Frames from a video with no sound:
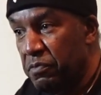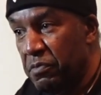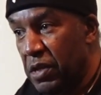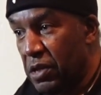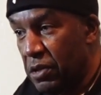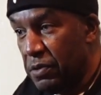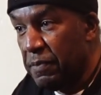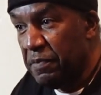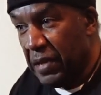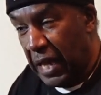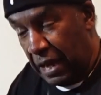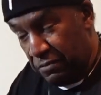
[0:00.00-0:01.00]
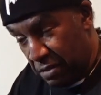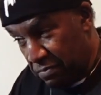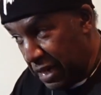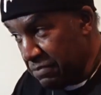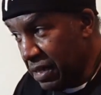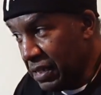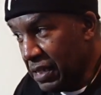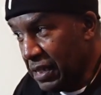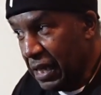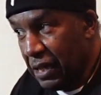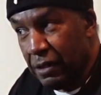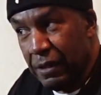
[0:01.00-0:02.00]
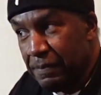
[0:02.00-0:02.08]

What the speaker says: And we made money there,